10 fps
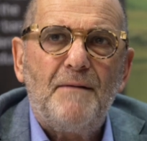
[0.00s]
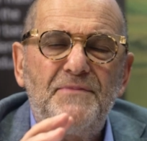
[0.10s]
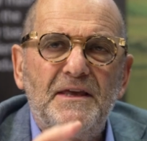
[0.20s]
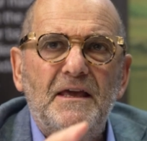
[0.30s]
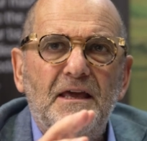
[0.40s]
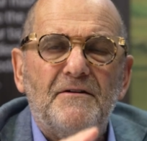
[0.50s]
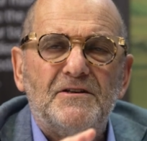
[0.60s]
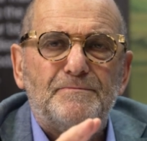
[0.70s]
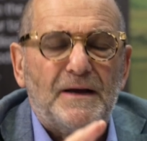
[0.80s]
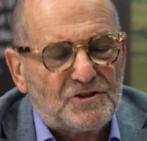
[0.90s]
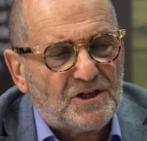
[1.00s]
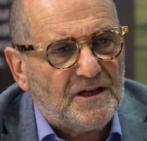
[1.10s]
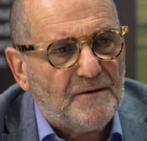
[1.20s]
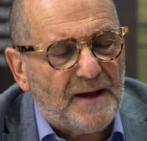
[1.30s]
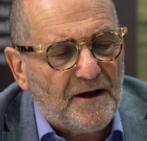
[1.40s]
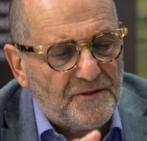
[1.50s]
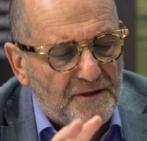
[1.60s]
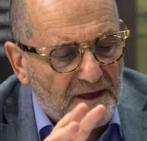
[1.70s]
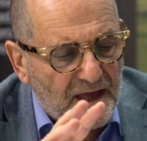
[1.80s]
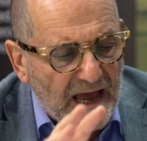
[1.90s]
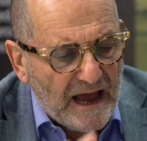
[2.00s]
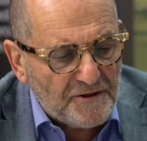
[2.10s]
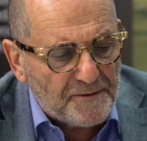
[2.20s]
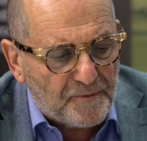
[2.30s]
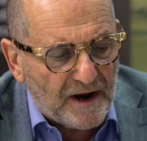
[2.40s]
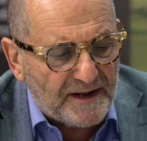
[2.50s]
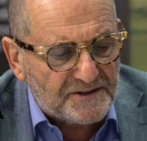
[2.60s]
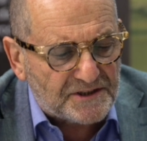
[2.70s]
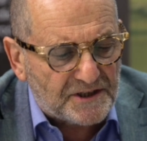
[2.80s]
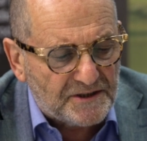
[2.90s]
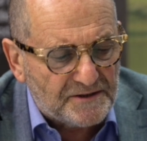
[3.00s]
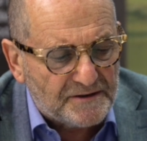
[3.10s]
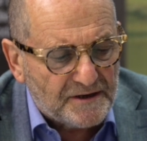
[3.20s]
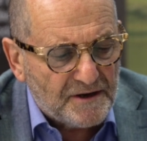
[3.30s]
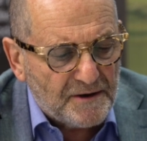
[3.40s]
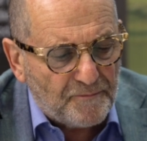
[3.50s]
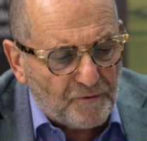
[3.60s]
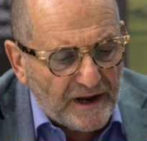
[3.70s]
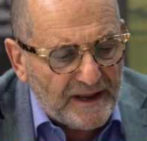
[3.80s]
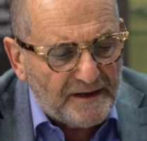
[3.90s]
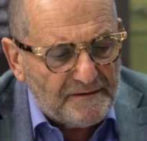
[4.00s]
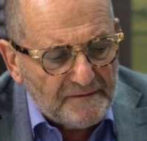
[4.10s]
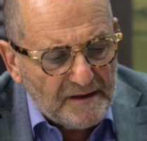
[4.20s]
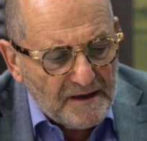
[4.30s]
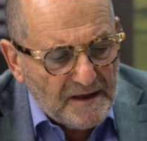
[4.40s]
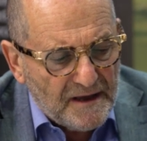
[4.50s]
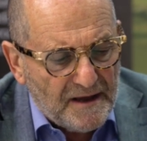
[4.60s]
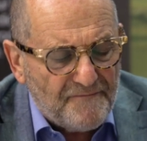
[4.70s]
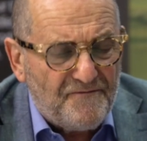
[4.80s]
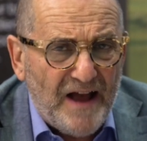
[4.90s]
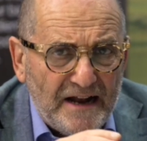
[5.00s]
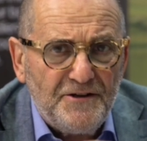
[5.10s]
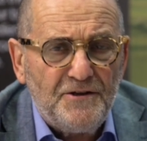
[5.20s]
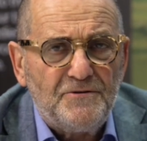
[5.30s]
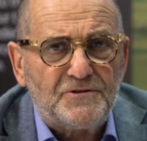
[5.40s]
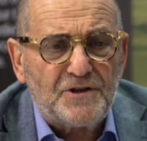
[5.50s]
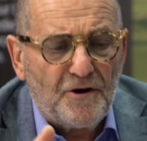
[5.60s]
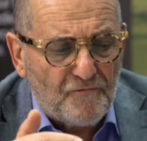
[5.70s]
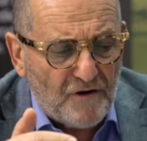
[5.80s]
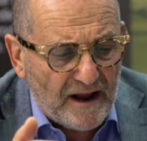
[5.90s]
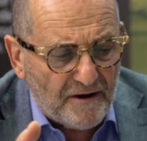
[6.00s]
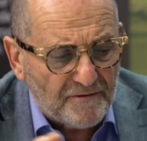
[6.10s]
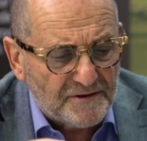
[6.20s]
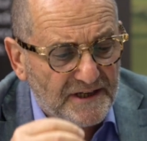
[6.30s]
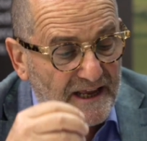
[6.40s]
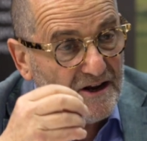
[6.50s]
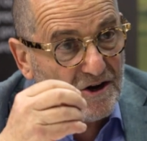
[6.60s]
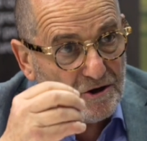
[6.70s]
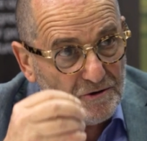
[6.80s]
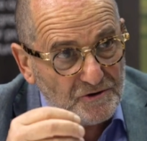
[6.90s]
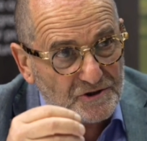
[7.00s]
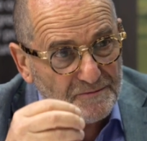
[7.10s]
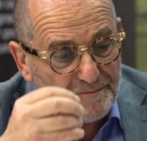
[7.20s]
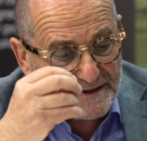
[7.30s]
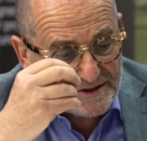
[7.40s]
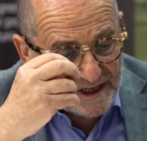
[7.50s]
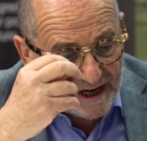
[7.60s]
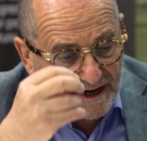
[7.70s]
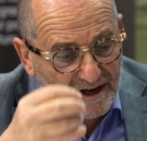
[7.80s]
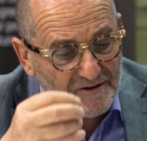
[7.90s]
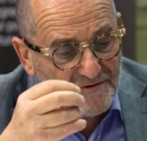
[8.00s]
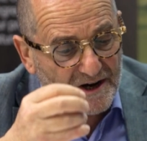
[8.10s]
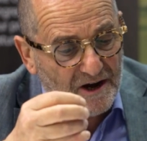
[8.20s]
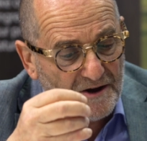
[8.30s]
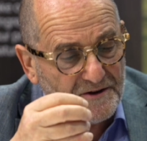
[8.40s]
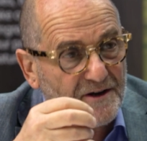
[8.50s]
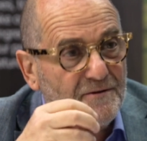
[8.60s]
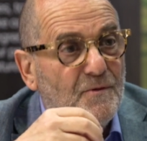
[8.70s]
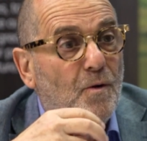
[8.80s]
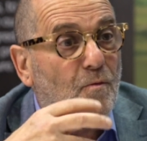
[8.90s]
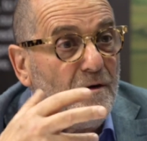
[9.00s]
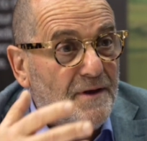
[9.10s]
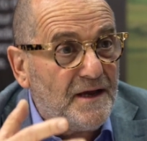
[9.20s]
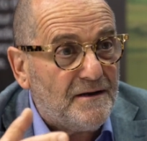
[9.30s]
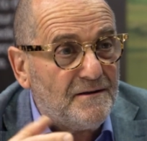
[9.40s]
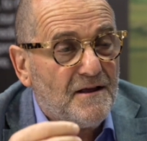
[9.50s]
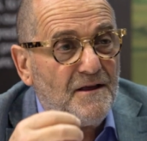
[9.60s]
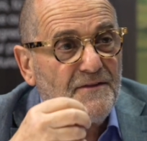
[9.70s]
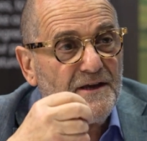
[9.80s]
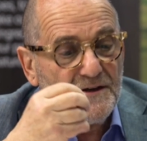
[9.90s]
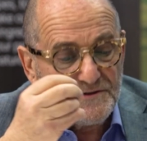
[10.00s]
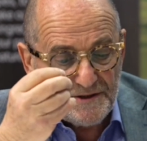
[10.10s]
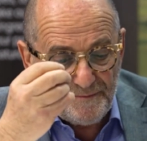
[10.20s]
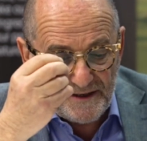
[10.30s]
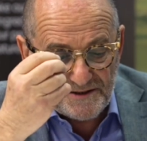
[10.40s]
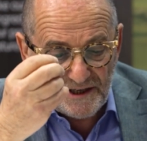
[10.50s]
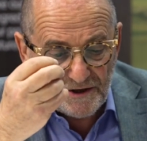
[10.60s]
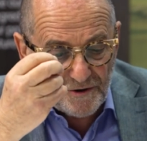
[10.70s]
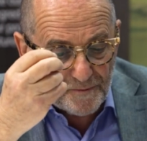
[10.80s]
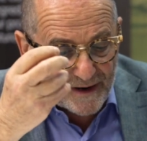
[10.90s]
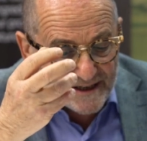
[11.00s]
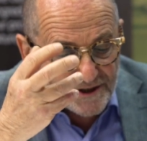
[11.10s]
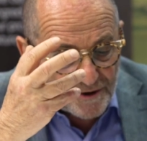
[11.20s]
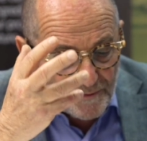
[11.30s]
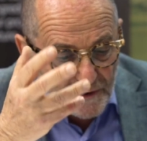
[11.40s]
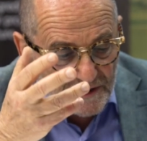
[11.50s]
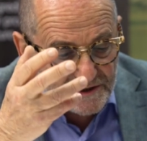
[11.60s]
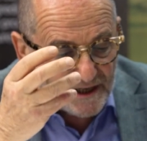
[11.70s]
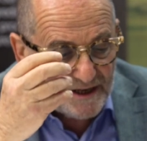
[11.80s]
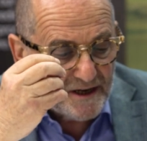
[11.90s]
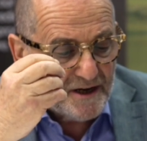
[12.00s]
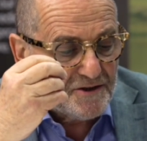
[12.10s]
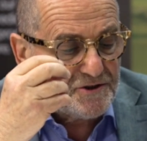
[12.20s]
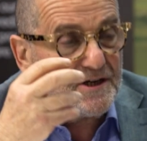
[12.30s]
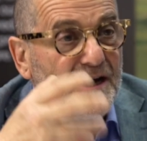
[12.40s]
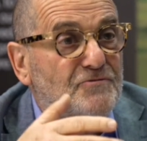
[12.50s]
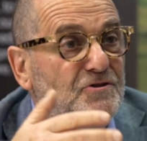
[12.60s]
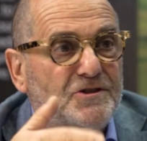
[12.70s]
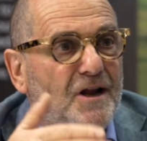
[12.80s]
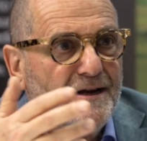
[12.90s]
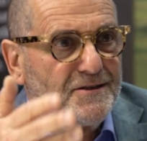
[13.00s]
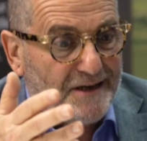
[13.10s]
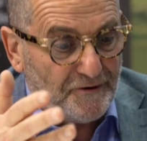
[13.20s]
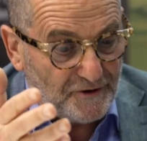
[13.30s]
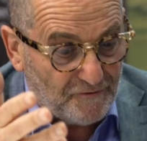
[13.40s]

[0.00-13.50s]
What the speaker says: I'm thinking here especially about how the brands can bring values around inclusion, particularly regarding women, the LGBTQ plus community, to countries like Saudi